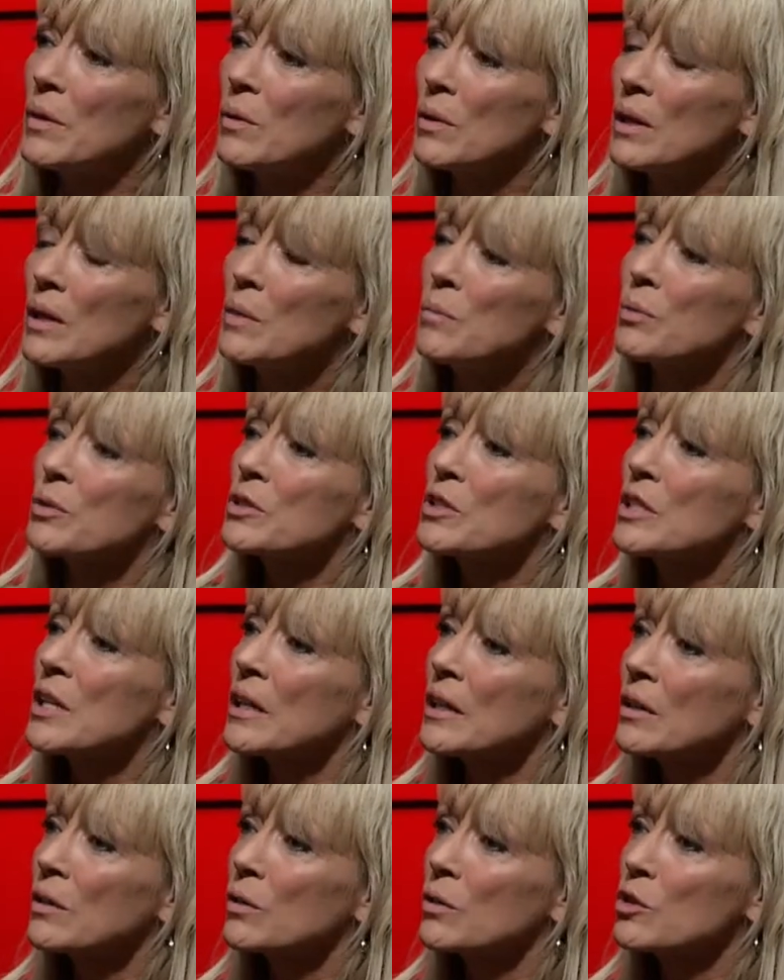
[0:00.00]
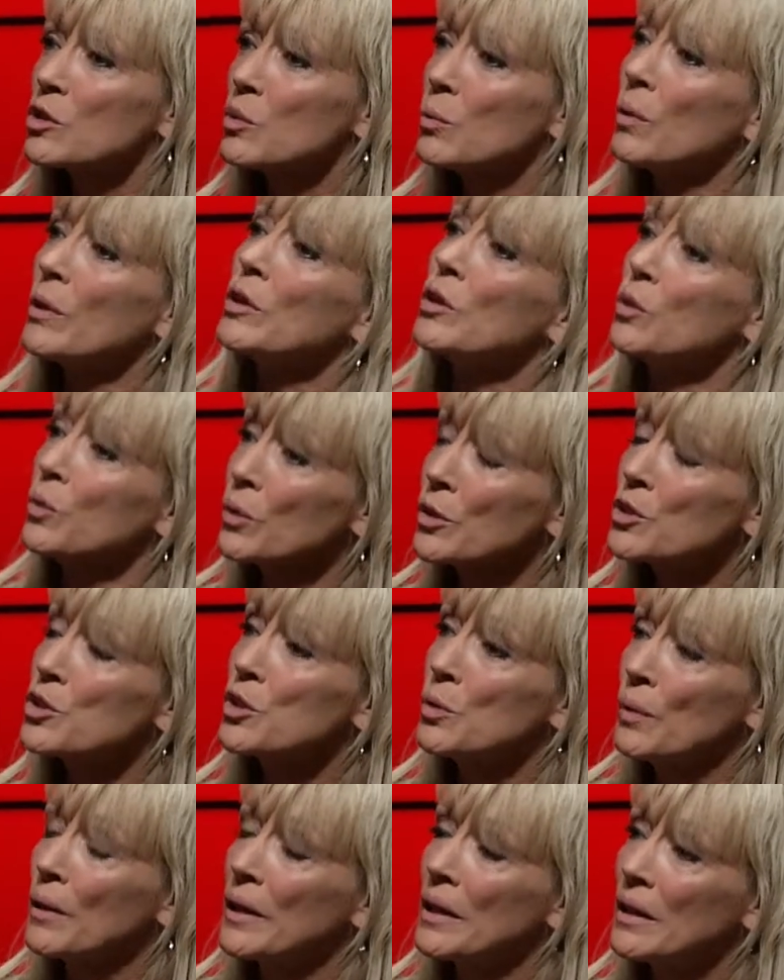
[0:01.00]
in particular to what you're
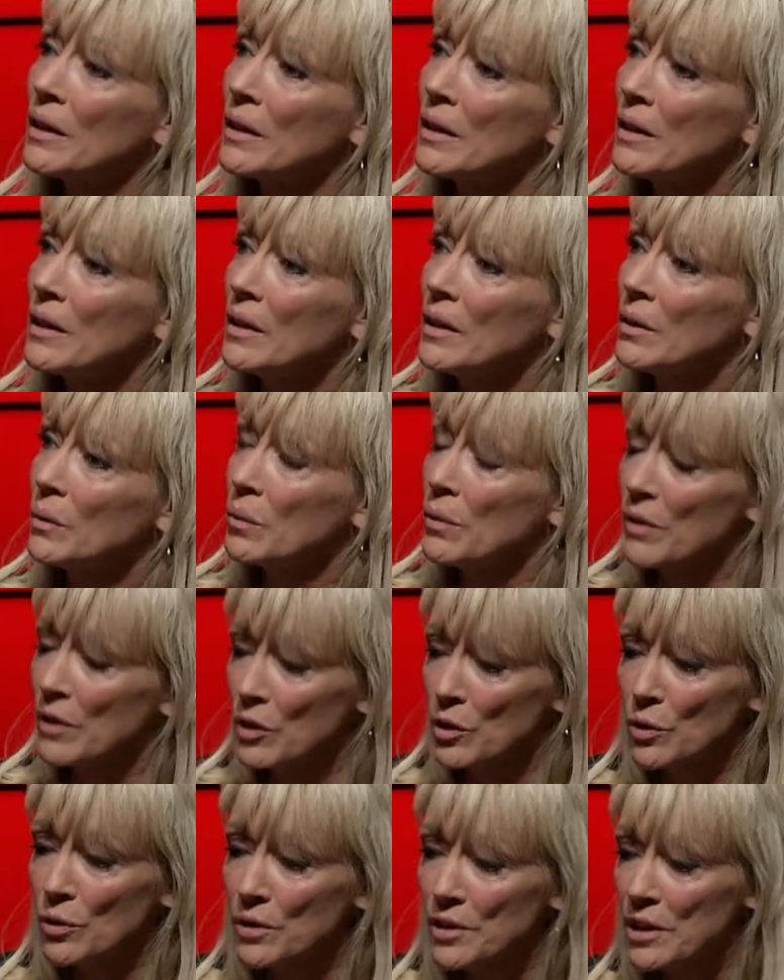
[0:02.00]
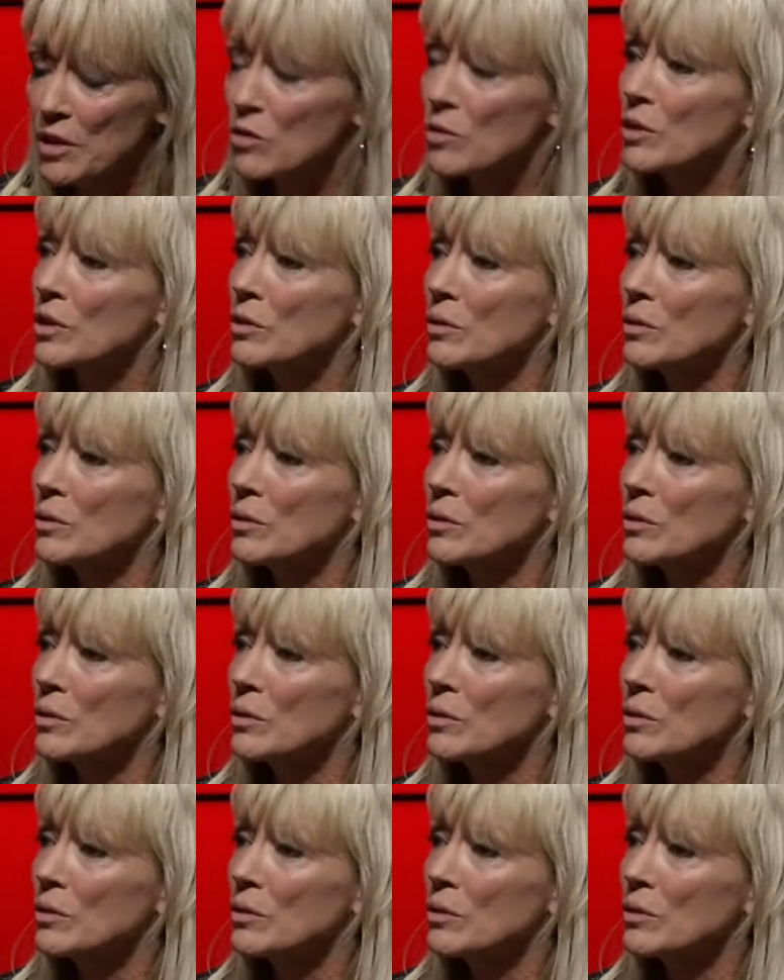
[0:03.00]
doing mm -hmm. within your district.